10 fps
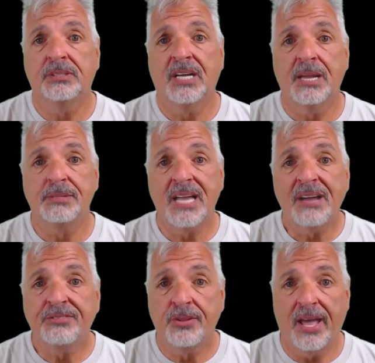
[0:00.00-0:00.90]
of times
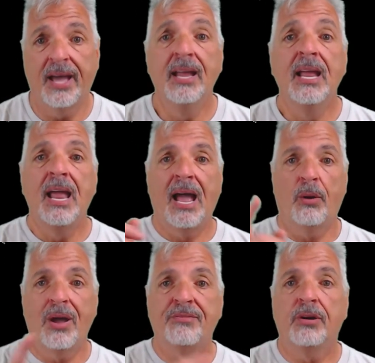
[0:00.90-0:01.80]
after that.
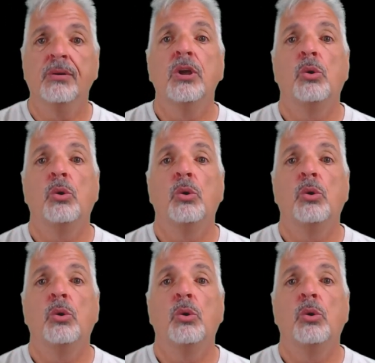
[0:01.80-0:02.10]
However,